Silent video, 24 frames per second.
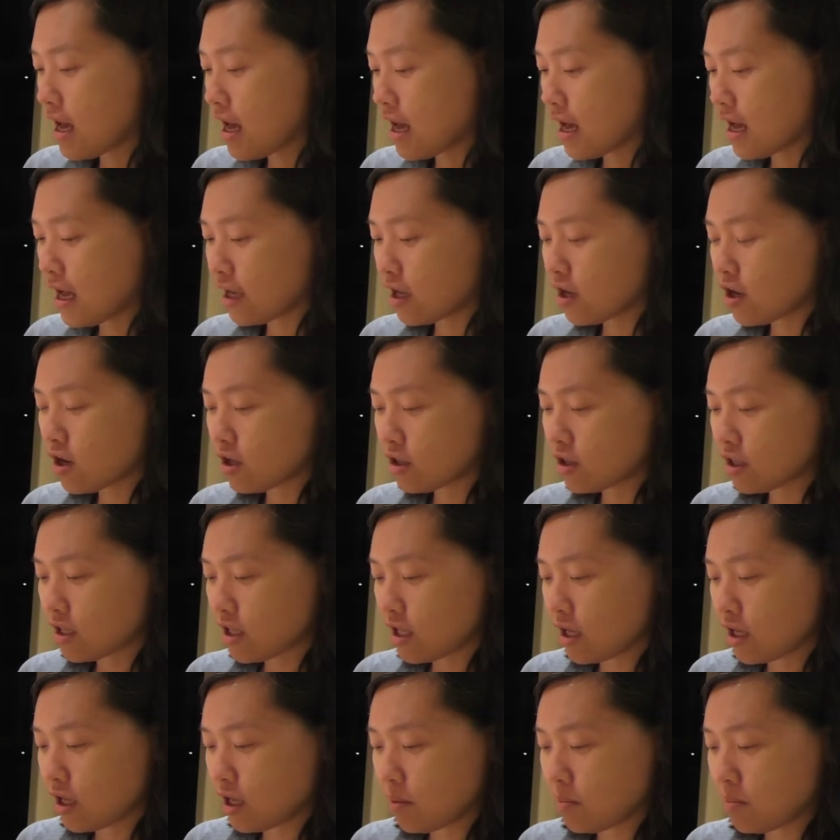I got
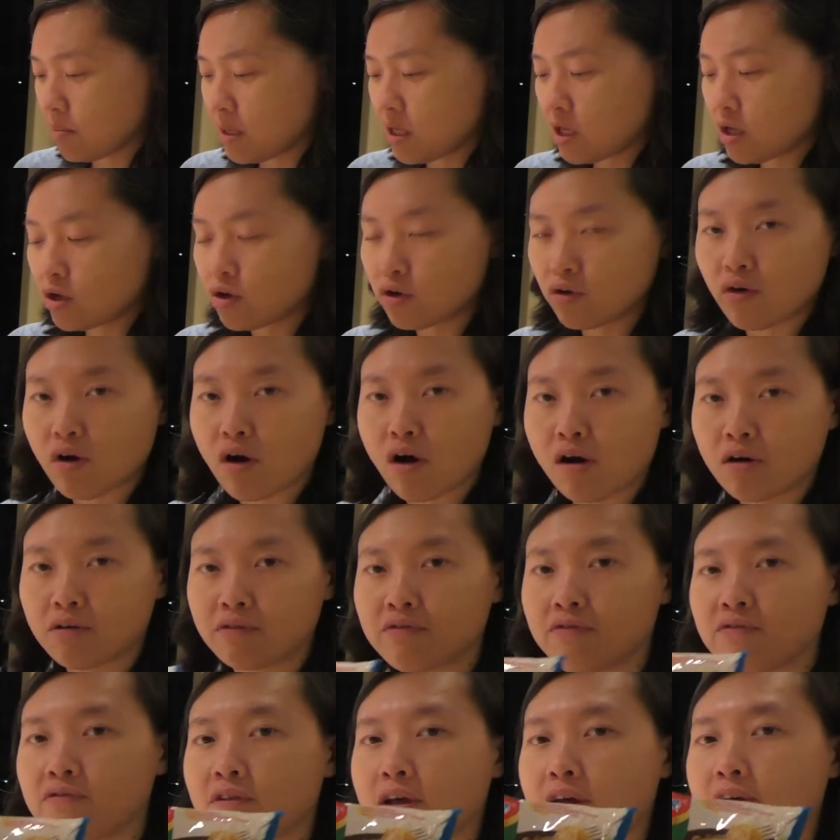the mee
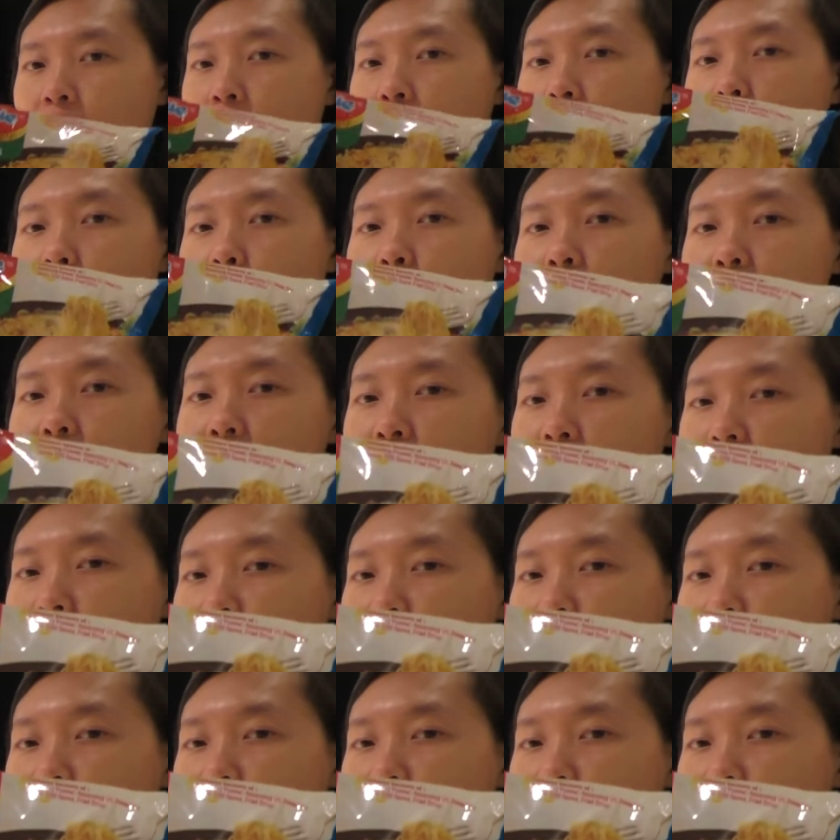goreng flavor, which I